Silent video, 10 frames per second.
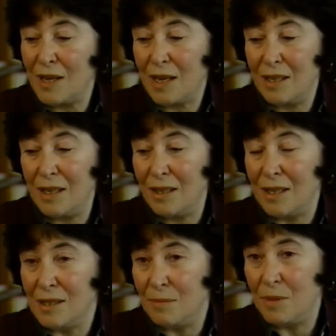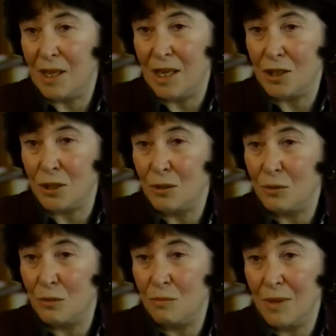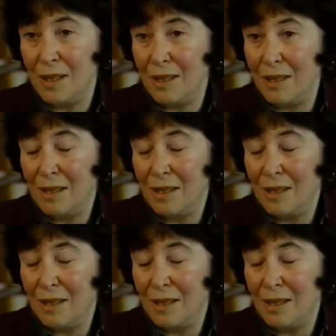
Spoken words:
were a great inspiration to me.